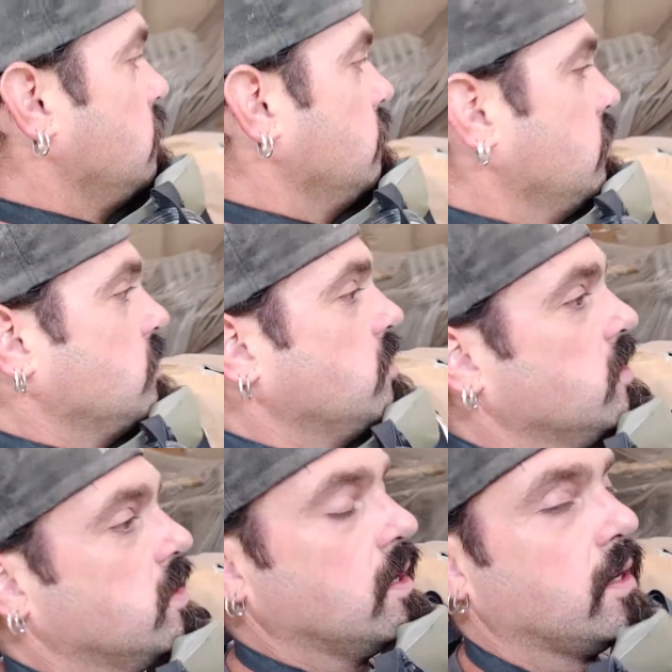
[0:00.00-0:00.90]
this
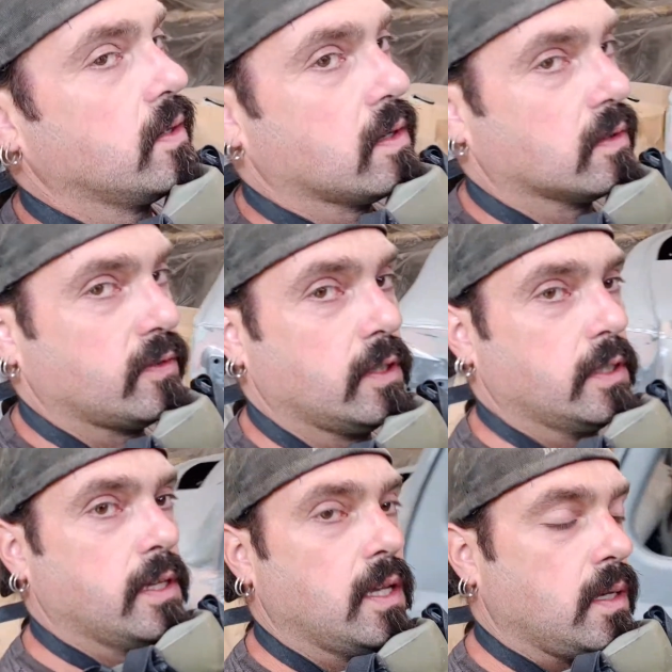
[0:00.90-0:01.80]
is not all fun
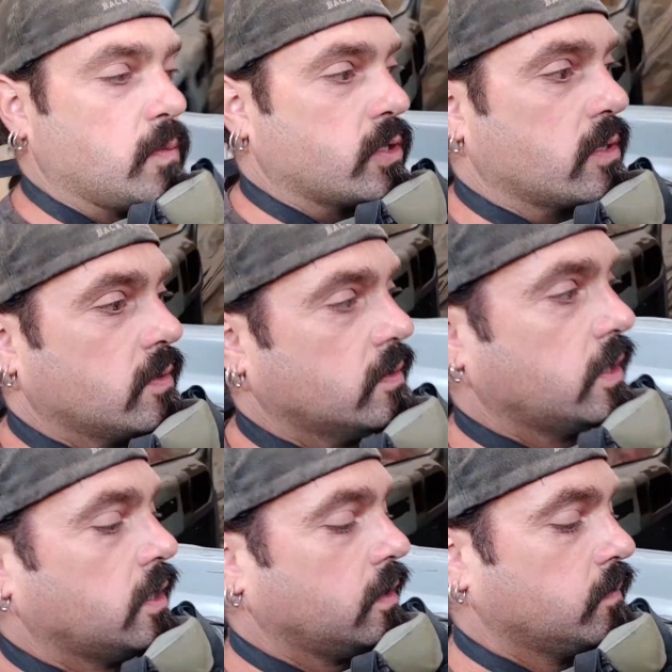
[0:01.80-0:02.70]
and games.
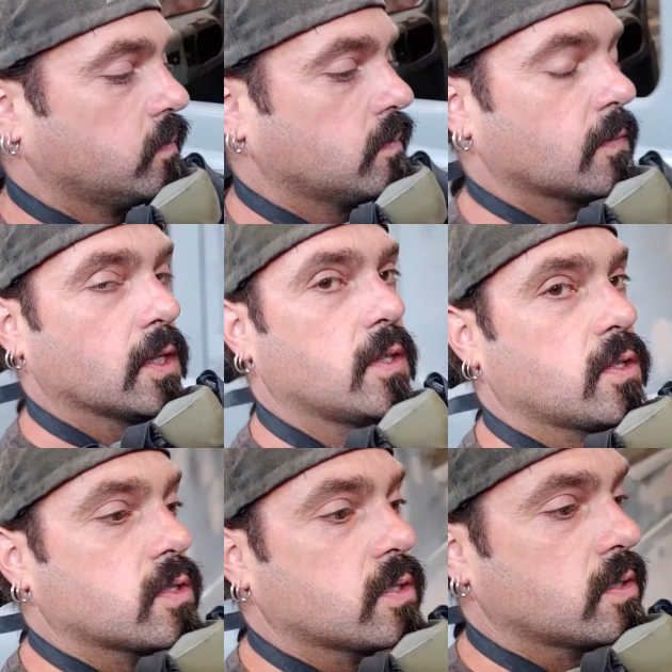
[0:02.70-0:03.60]
Okay,
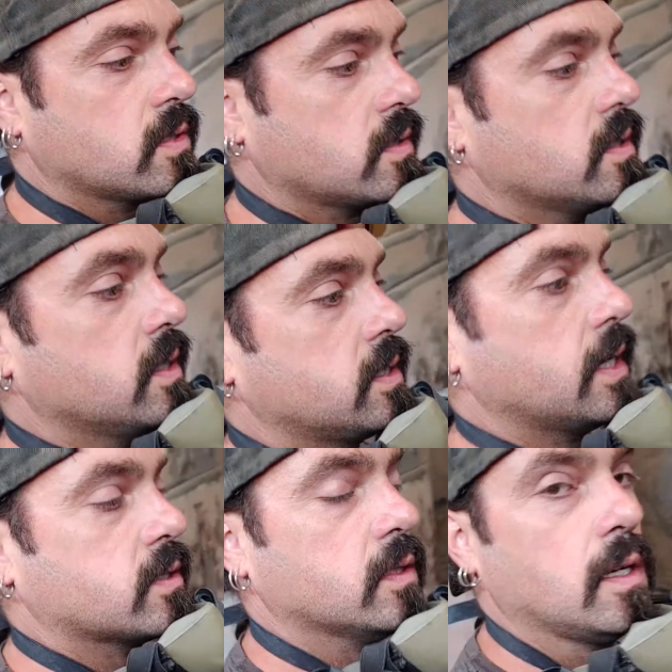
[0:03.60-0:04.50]

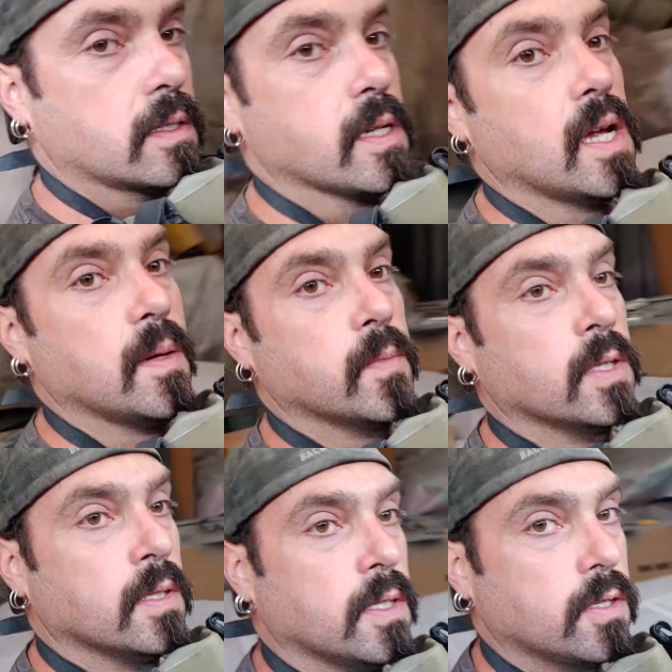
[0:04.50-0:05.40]
takes a long time.
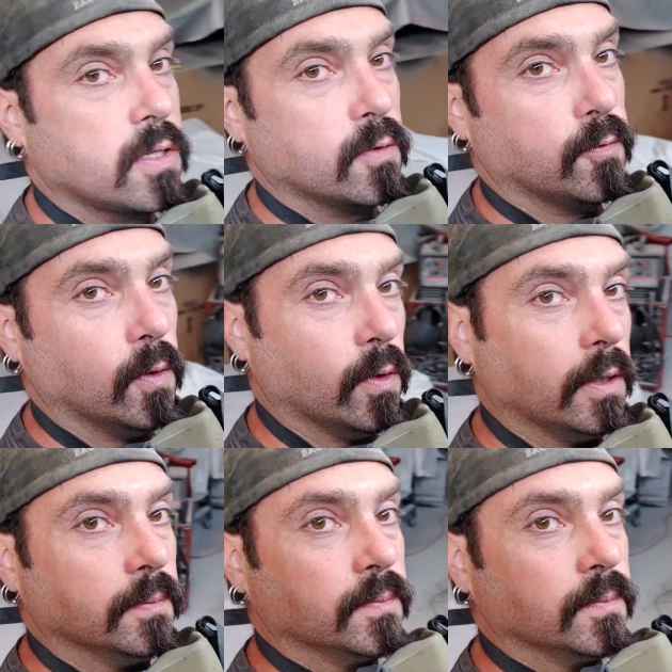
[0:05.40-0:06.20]
See the floor